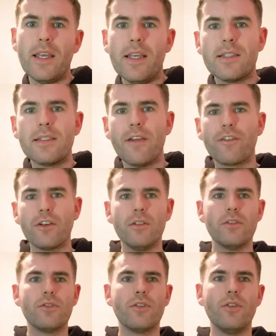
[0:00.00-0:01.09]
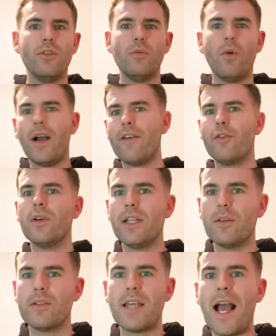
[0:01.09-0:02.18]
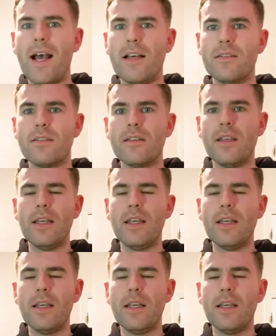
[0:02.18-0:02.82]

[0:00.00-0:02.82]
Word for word: It's different to what everyone else has.